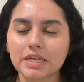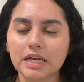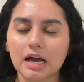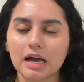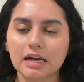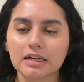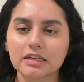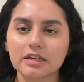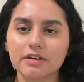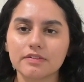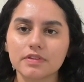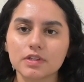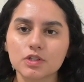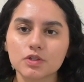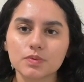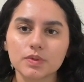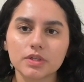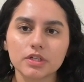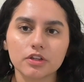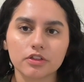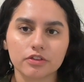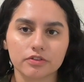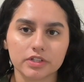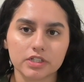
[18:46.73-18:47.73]
yeah, I gave this
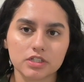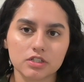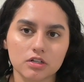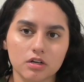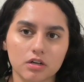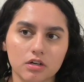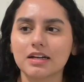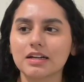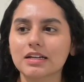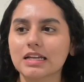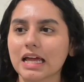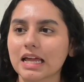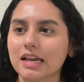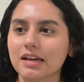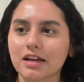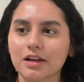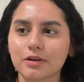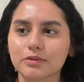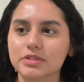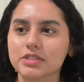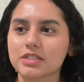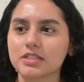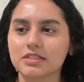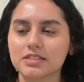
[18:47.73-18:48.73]
one a 3 star. Again, I
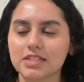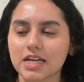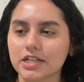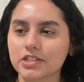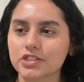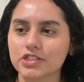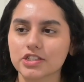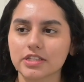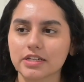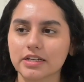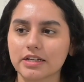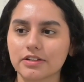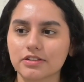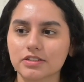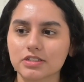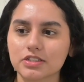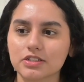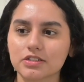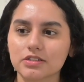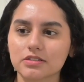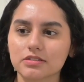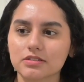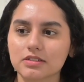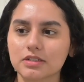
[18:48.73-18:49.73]
wasn't attached to the
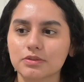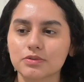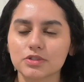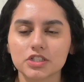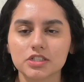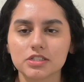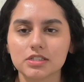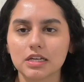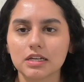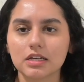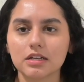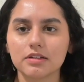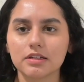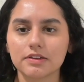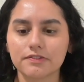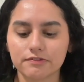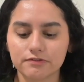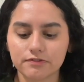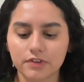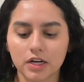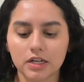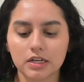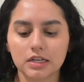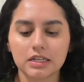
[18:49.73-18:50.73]
characters. It was just like a
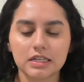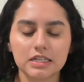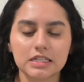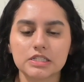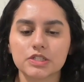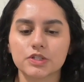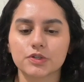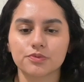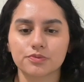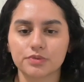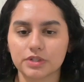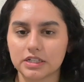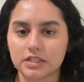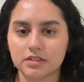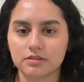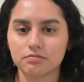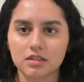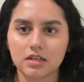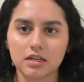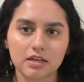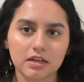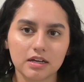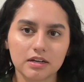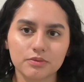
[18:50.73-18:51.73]
fun, easy read.
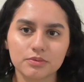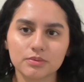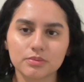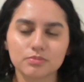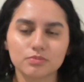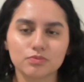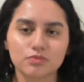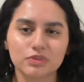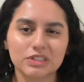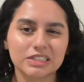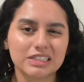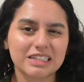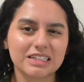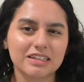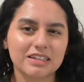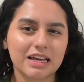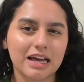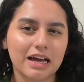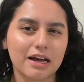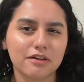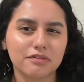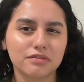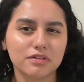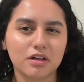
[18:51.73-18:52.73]
Like, I don't really
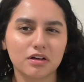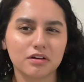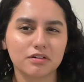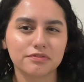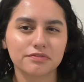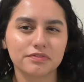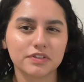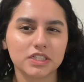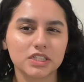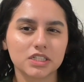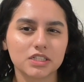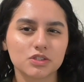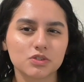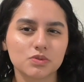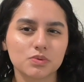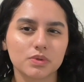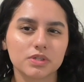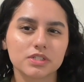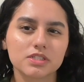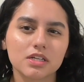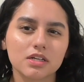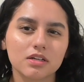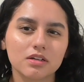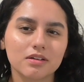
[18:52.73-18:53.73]
have a lot of feelings
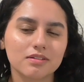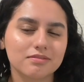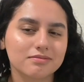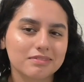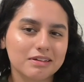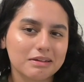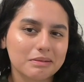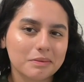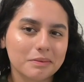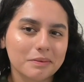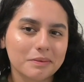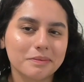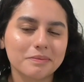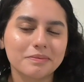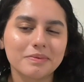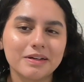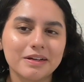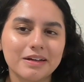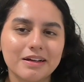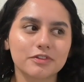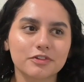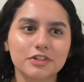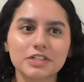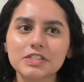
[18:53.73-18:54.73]
towards it. I don't know.
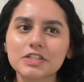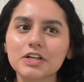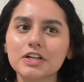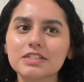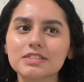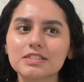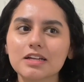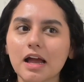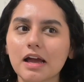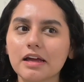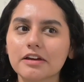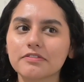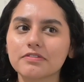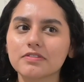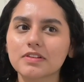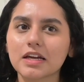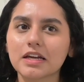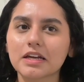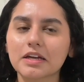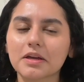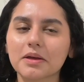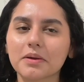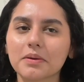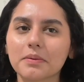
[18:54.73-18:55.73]
3 stars is kind of
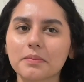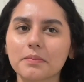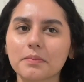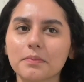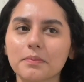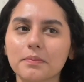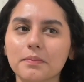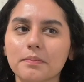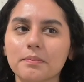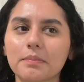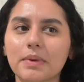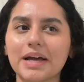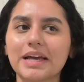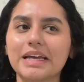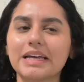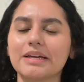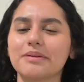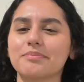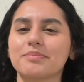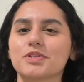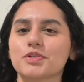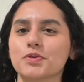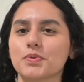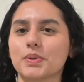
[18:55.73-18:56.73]
like my
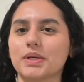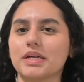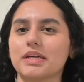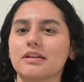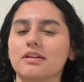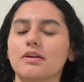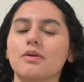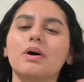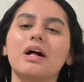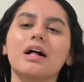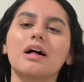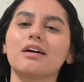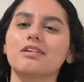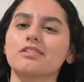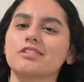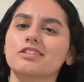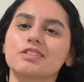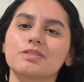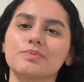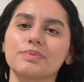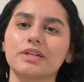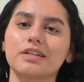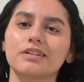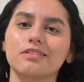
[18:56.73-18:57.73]
in-between. I'll
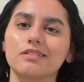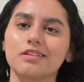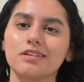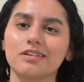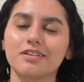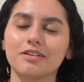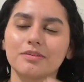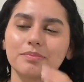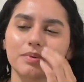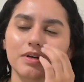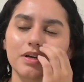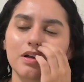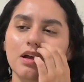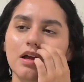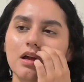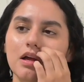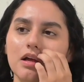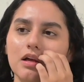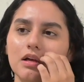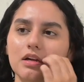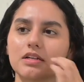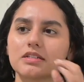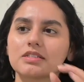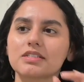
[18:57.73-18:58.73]
explain it later, but
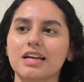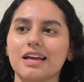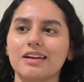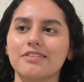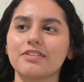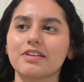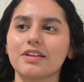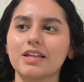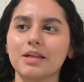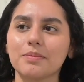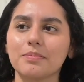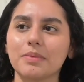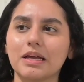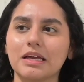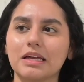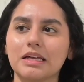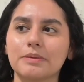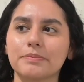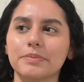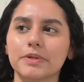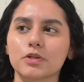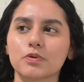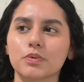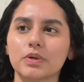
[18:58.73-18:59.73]
it's kind of like my
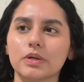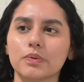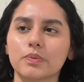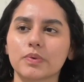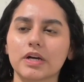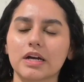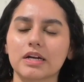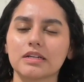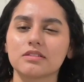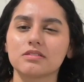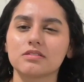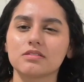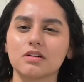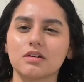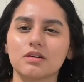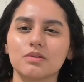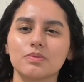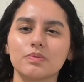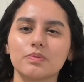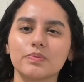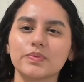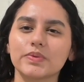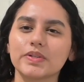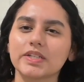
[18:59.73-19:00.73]
in-between where I
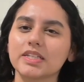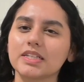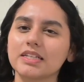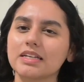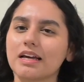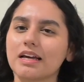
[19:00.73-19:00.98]
don't really